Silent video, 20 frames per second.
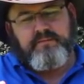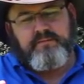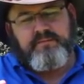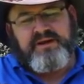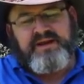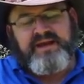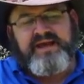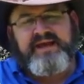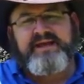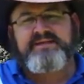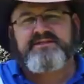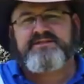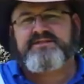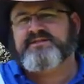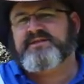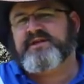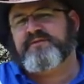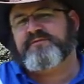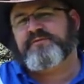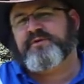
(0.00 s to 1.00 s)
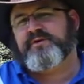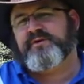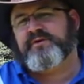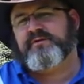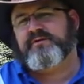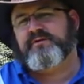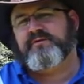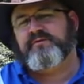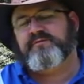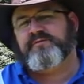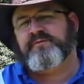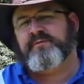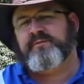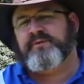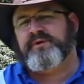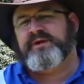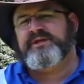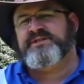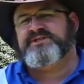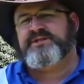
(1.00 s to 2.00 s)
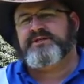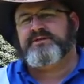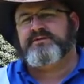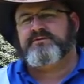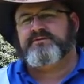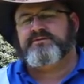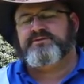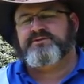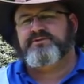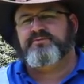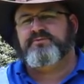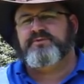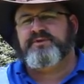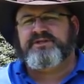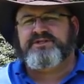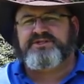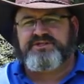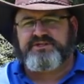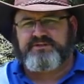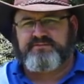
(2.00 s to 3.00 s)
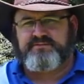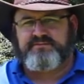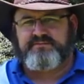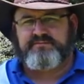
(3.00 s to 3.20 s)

Plants differ from region to region.